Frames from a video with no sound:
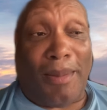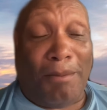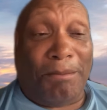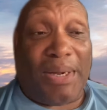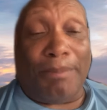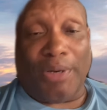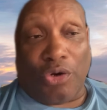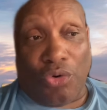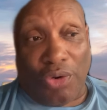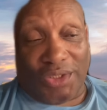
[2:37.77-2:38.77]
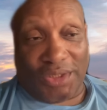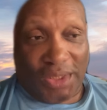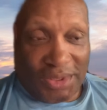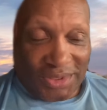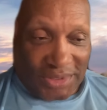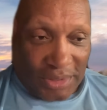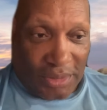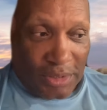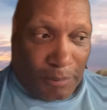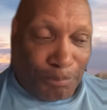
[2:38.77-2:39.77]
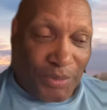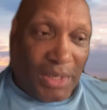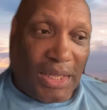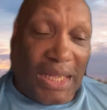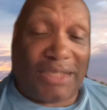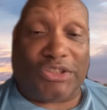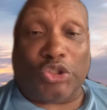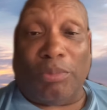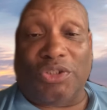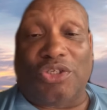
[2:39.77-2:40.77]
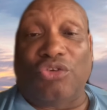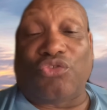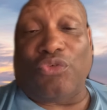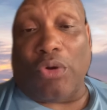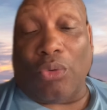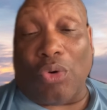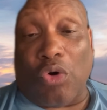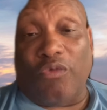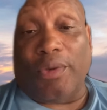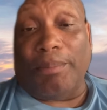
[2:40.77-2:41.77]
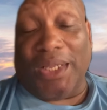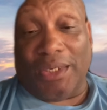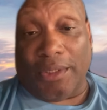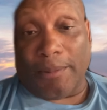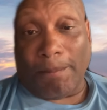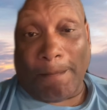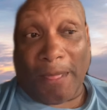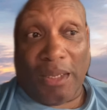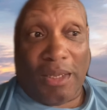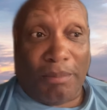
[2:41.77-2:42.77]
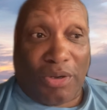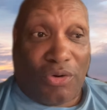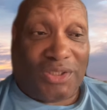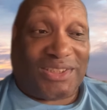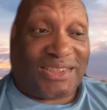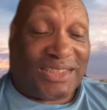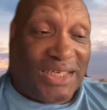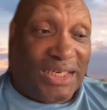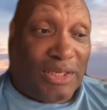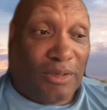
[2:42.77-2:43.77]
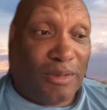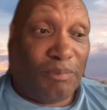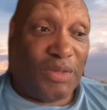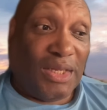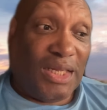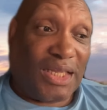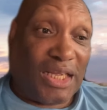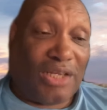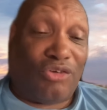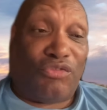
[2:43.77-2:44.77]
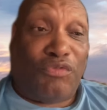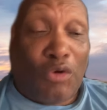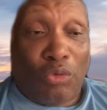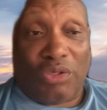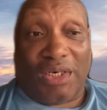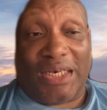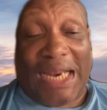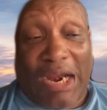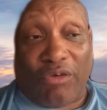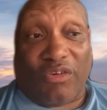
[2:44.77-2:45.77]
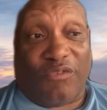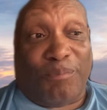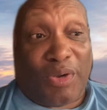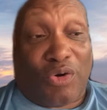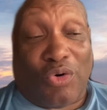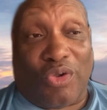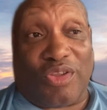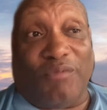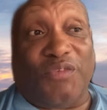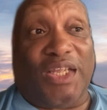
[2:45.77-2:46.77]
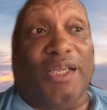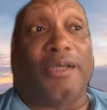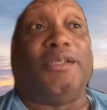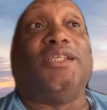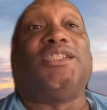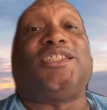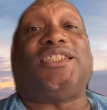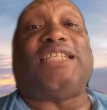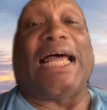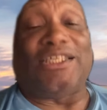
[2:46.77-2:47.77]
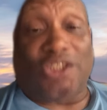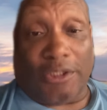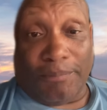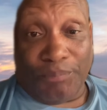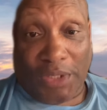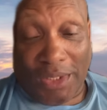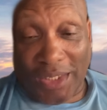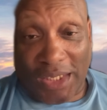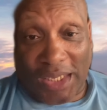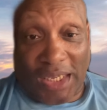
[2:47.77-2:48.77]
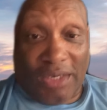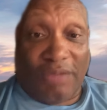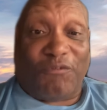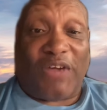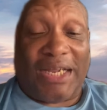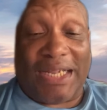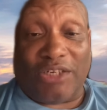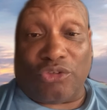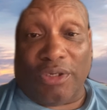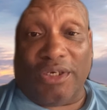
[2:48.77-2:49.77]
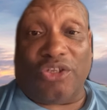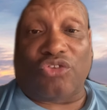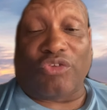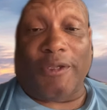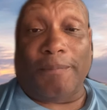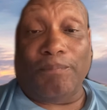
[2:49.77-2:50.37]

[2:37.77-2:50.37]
But because Citadel has so much control over the media, because Citadel can control the narrative because of their stature in the financial industry,